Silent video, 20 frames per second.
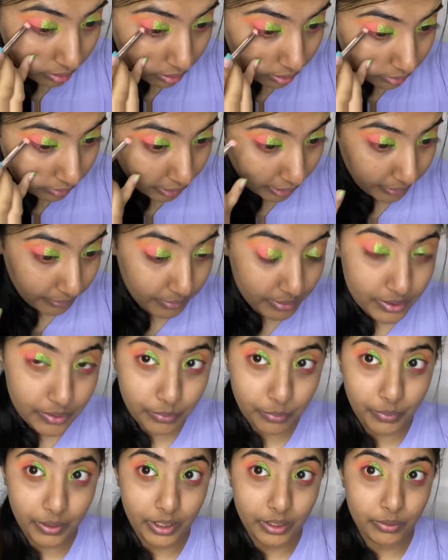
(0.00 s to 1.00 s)
that was
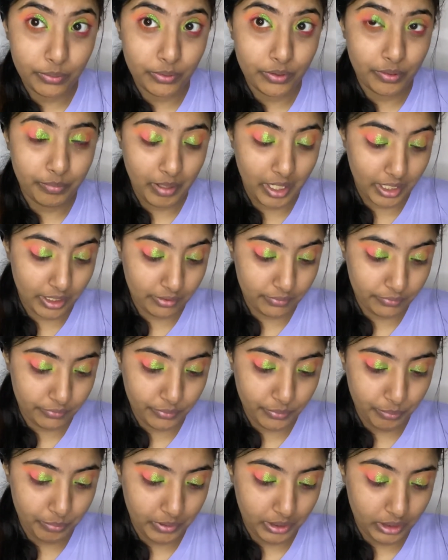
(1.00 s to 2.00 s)
way too dramatic
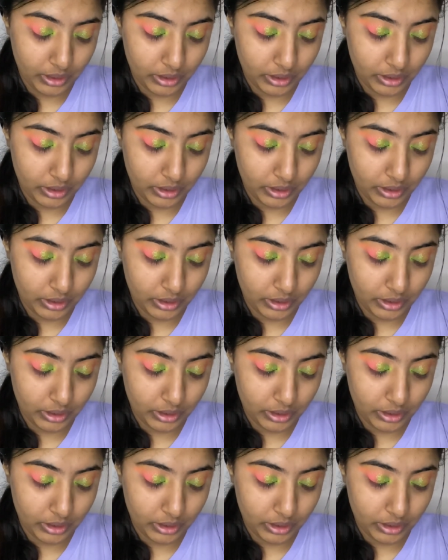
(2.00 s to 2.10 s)
for me.